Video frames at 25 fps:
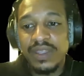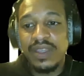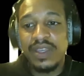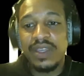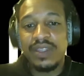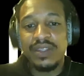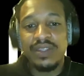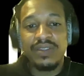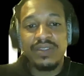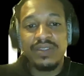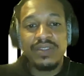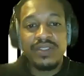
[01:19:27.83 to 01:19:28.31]
I
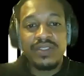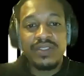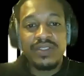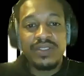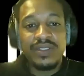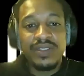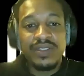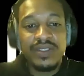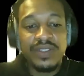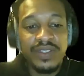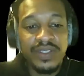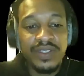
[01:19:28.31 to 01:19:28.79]
know
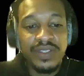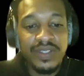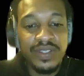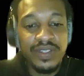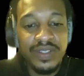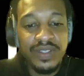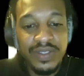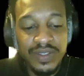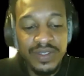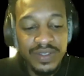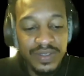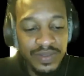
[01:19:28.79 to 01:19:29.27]
this
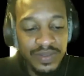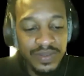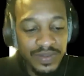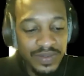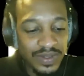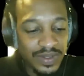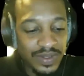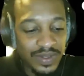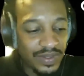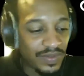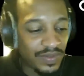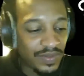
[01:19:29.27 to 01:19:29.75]

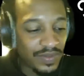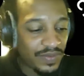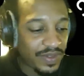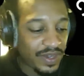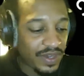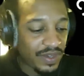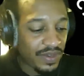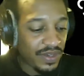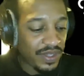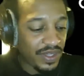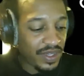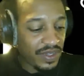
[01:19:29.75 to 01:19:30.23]
was a
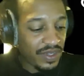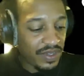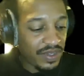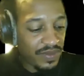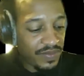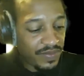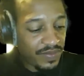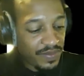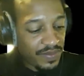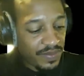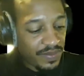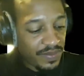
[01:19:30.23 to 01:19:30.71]
very
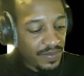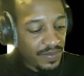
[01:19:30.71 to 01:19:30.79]
um,